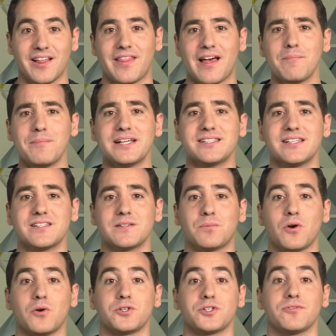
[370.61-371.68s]
That makes this
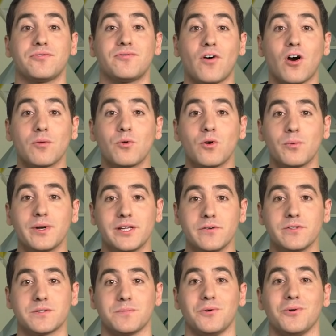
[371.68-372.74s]
approach far more
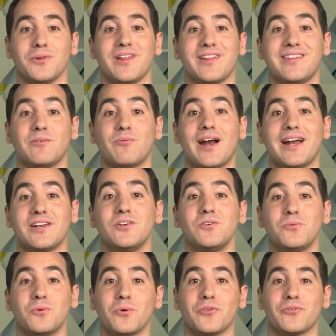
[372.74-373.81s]
reusable than writing new
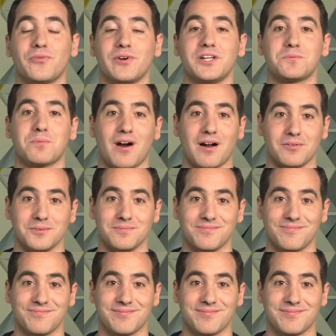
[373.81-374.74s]
rules for each problem.